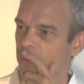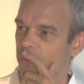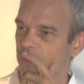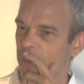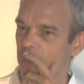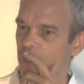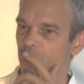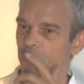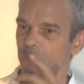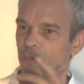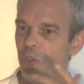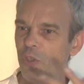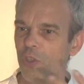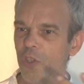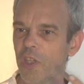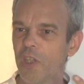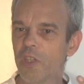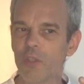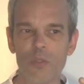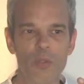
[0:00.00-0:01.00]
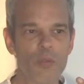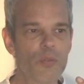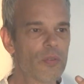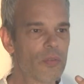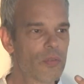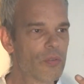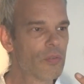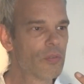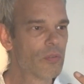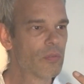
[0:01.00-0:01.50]
Very often
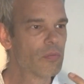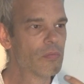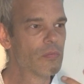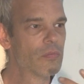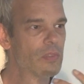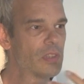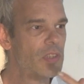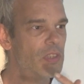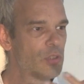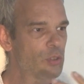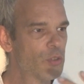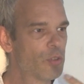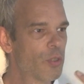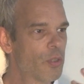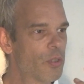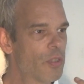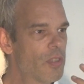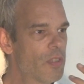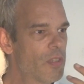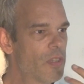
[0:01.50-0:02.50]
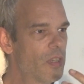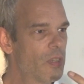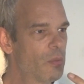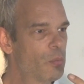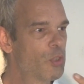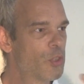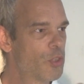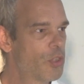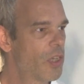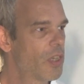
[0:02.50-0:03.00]
heroes in the stories, they
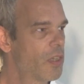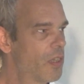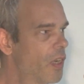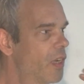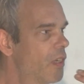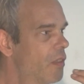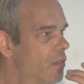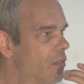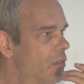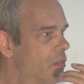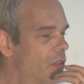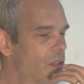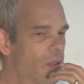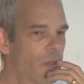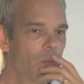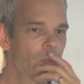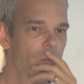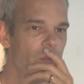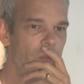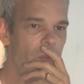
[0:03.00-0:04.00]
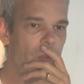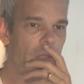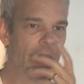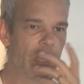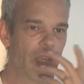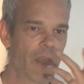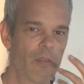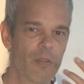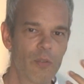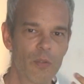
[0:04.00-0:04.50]
will say that,
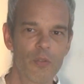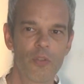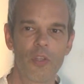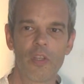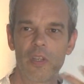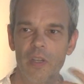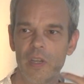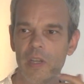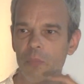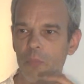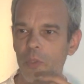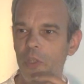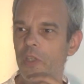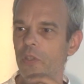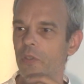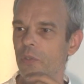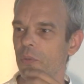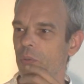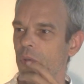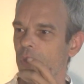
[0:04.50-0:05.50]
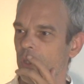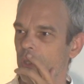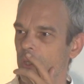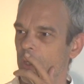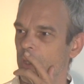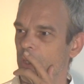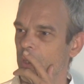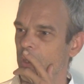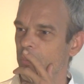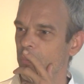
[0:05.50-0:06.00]
okay, you think I'm a hero,
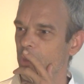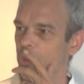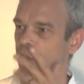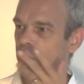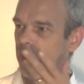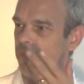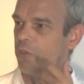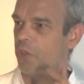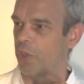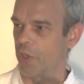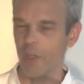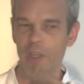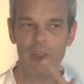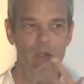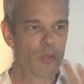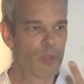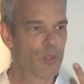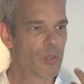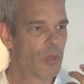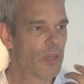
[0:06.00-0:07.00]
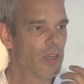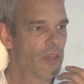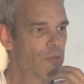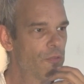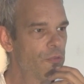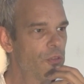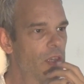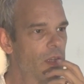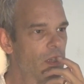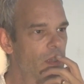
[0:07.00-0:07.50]
but even I also have
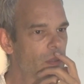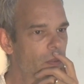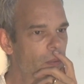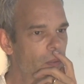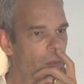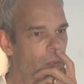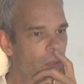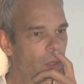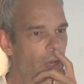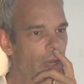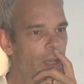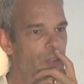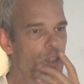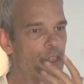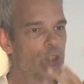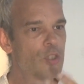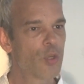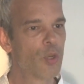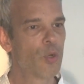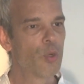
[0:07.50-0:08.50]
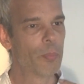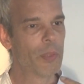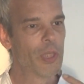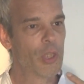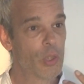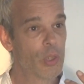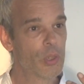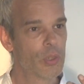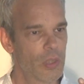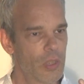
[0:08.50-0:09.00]
fear. I just go
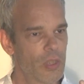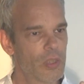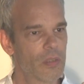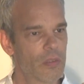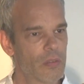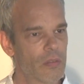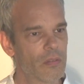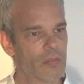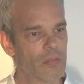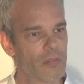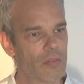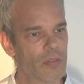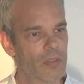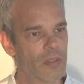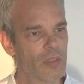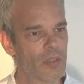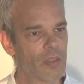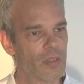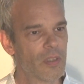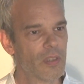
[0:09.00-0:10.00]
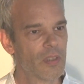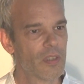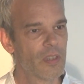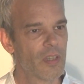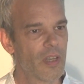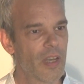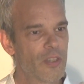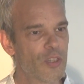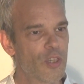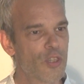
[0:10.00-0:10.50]
beyond it.
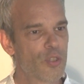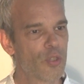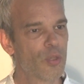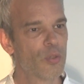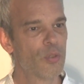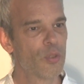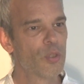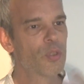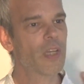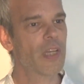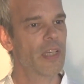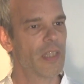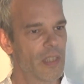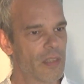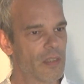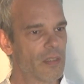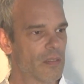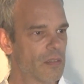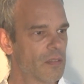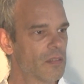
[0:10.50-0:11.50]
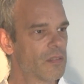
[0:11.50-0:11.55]
I just don't look at it.